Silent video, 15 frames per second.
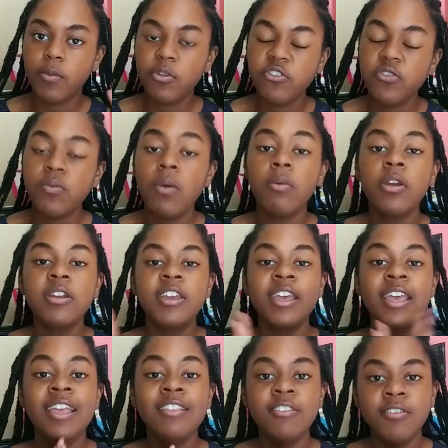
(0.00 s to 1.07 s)
which is what we're going to
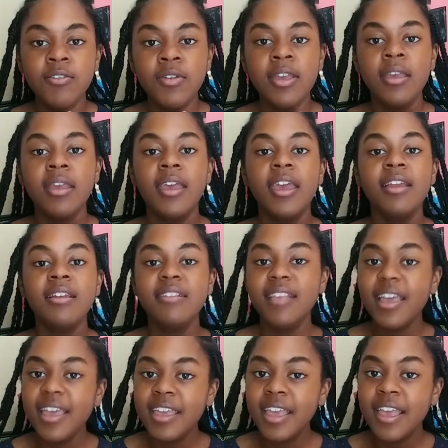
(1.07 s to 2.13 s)
get into in a
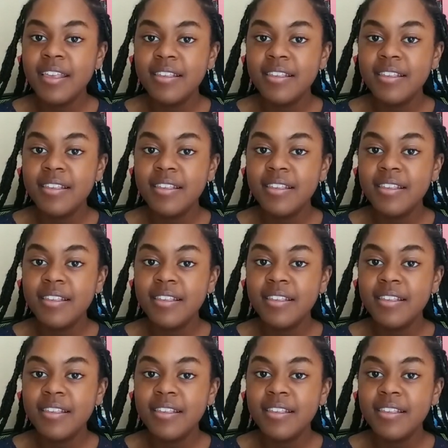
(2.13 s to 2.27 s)
second,